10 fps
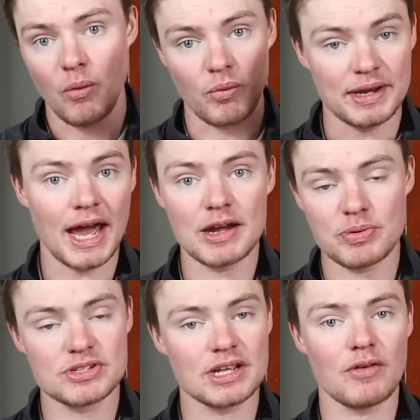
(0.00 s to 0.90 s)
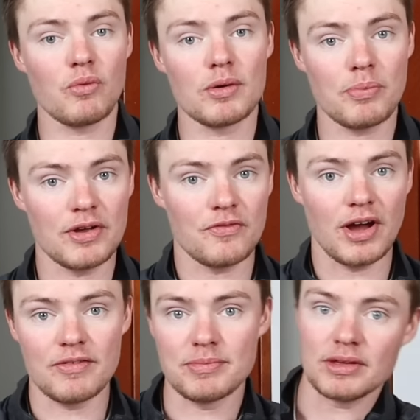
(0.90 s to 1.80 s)
9% of
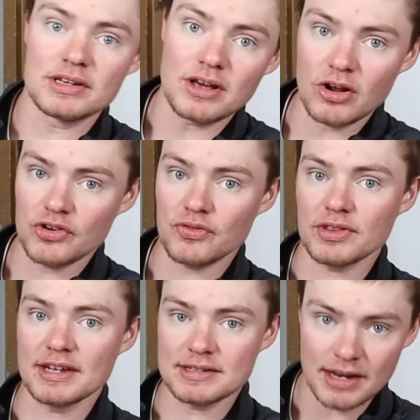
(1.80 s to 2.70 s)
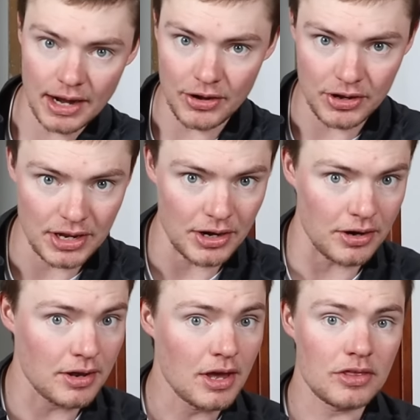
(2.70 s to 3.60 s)
$1.5 million for the entire
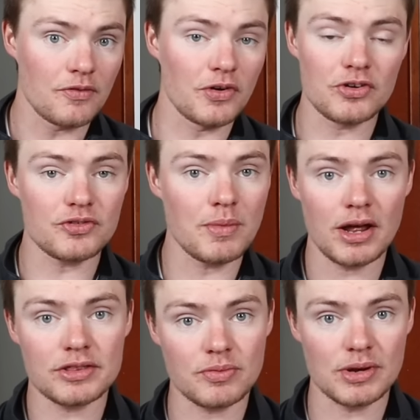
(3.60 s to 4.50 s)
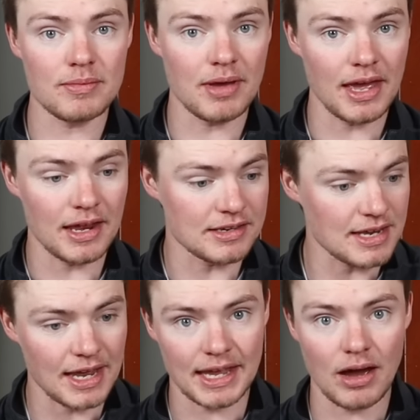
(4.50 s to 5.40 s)
year. The first month, we may
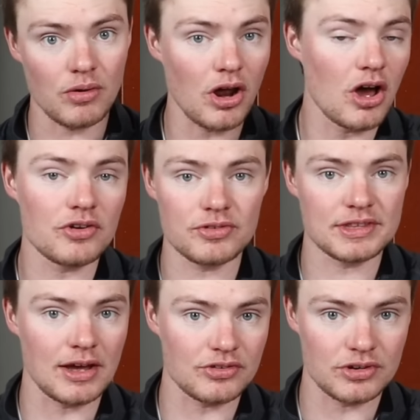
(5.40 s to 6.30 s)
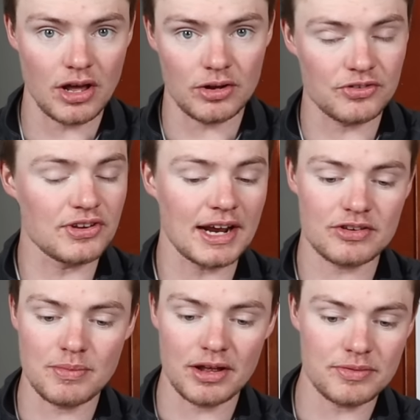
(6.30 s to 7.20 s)
take out $100,000.
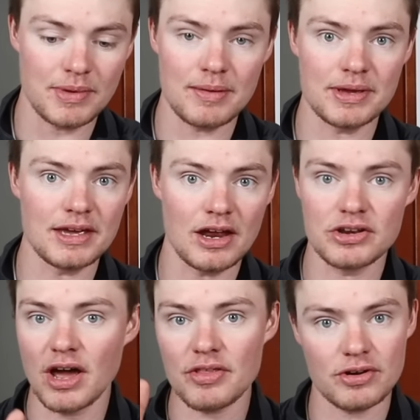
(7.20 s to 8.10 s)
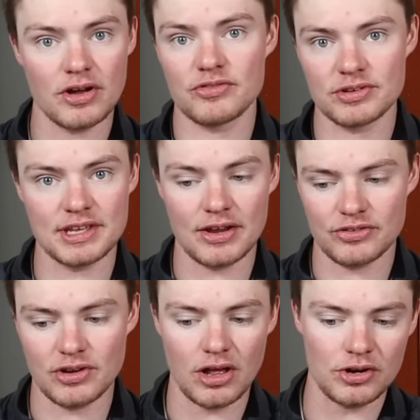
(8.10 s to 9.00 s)
Next month, maybe another
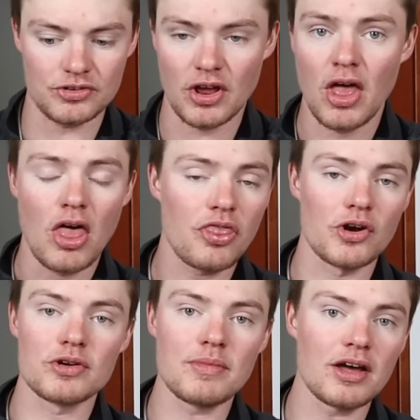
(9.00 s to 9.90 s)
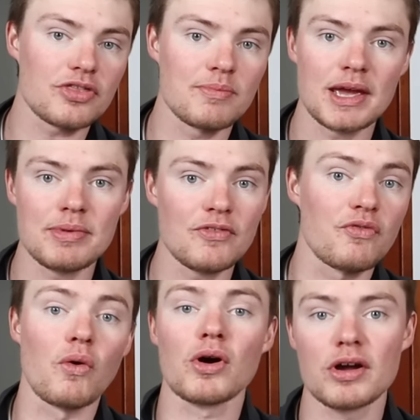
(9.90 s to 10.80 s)
$100,000. Third month, maybe
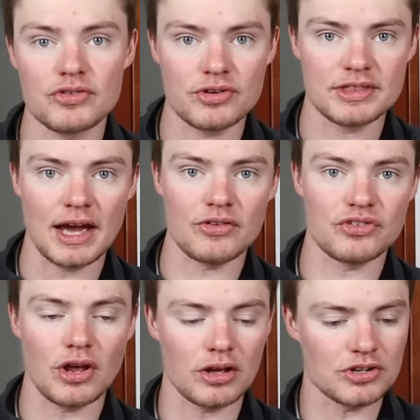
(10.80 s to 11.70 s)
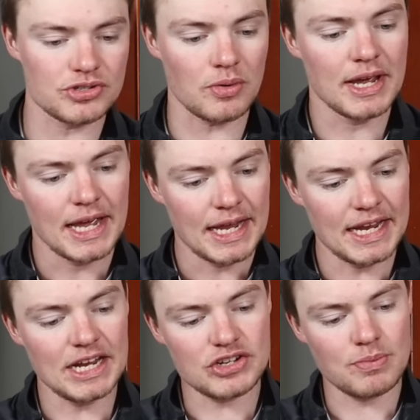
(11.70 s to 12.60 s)
$400,000. So
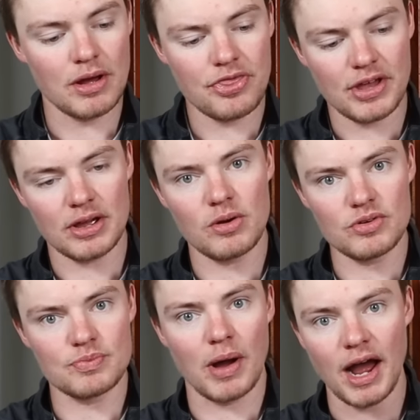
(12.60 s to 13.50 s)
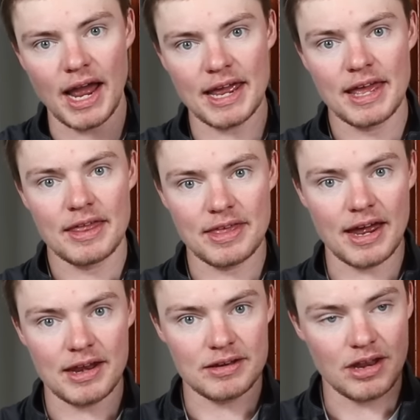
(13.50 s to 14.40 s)
each month that goes by,
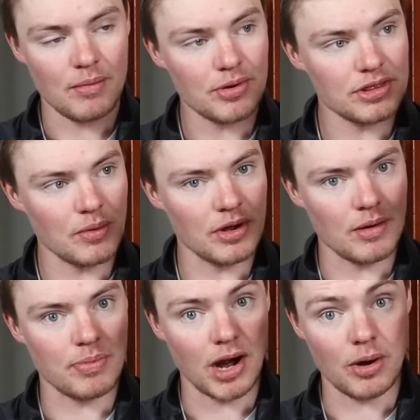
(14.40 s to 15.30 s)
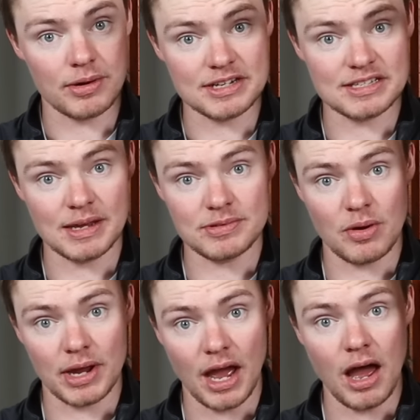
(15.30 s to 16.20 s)
that number that we are borrowing just keeps
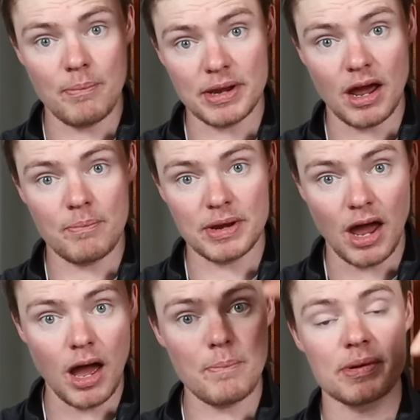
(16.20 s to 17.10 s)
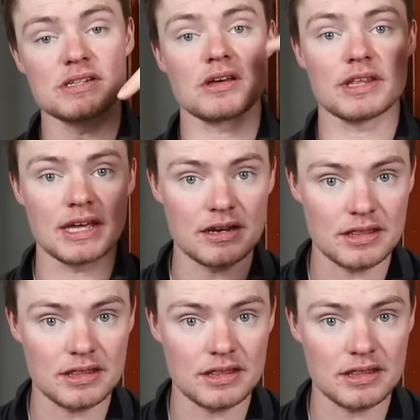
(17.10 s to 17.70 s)
going up and up and up until the end